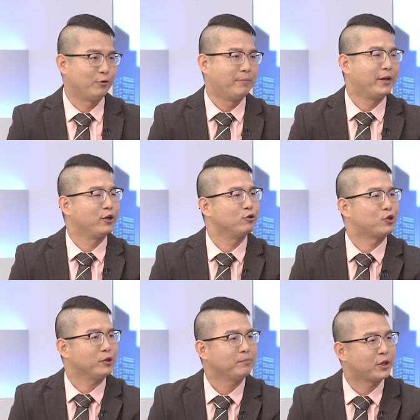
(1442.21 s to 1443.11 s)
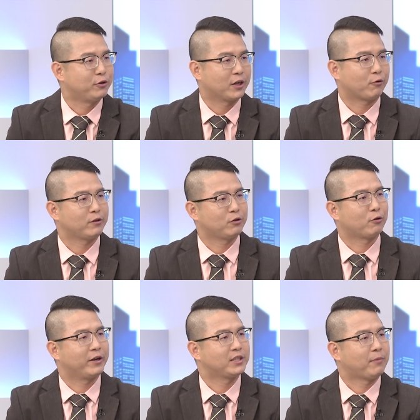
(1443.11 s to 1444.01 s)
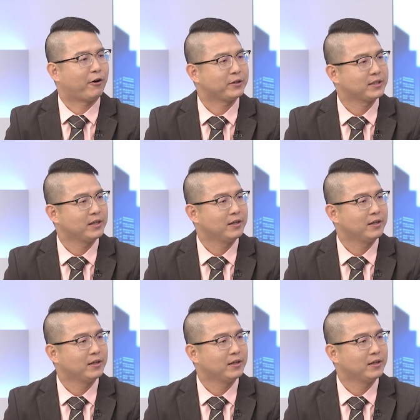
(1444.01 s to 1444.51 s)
remain neutral between the two great powers?